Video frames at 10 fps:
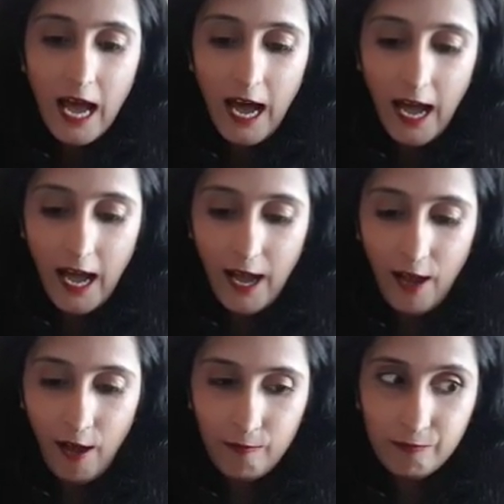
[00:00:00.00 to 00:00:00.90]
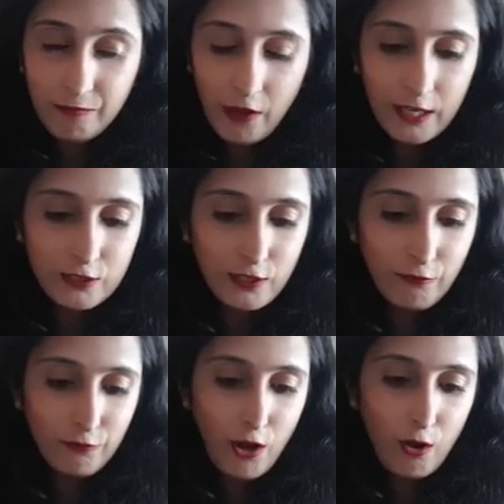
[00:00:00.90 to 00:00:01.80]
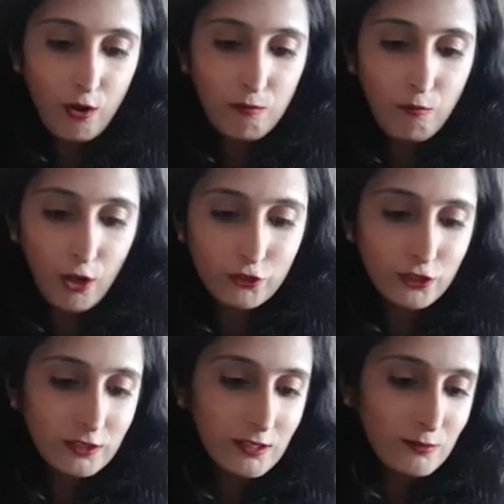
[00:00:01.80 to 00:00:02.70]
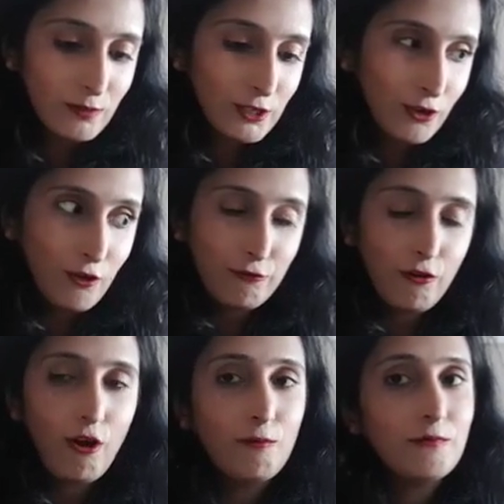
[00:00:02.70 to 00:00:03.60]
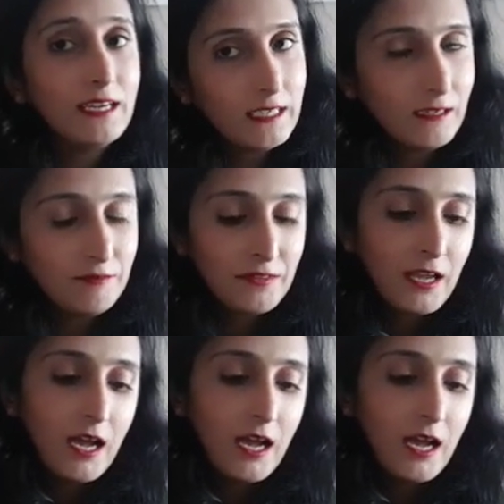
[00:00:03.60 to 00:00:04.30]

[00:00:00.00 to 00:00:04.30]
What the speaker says: Okay, so if you're watching this video from India,